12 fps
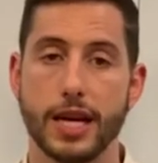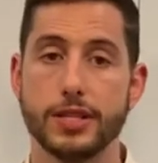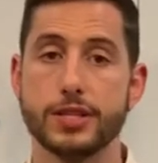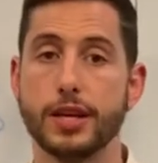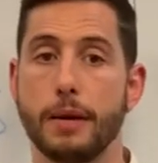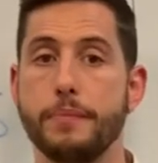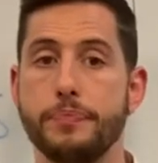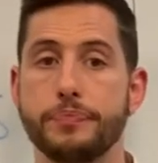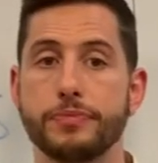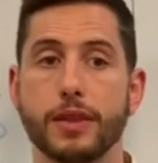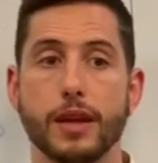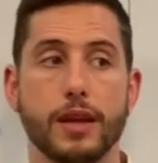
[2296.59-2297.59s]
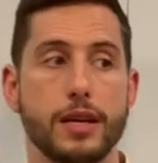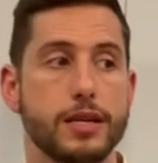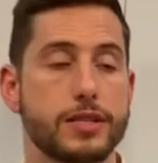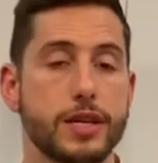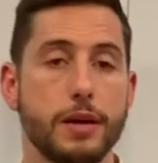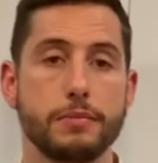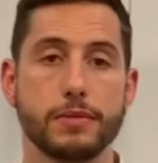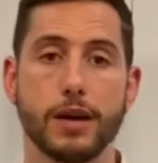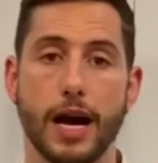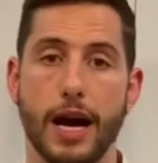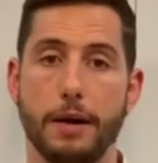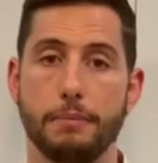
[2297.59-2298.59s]
and some
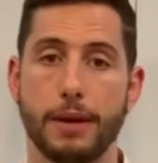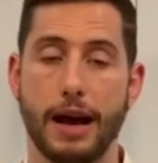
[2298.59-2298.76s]
some um,